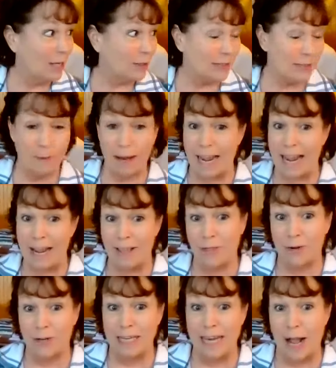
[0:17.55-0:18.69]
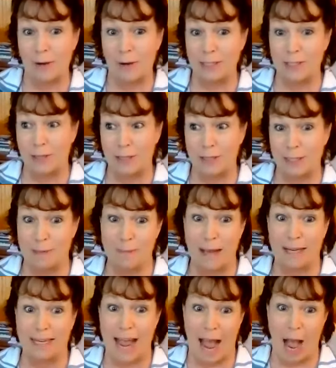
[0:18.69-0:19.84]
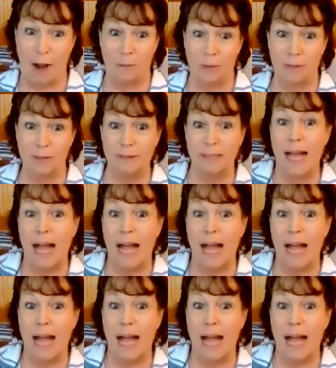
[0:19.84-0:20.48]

it's about 8:30 now. It starts in about an hour.